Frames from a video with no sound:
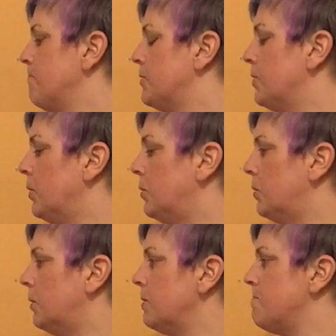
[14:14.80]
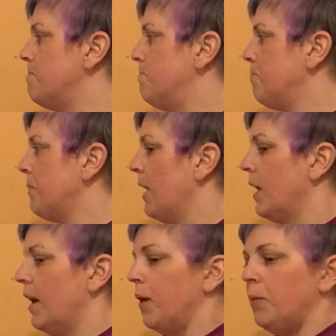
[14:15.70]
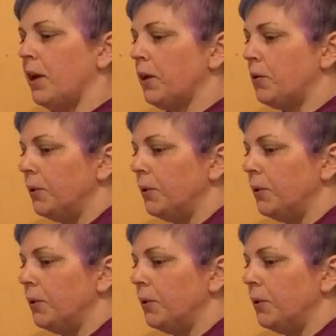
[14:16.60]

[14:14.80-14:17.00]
So I want to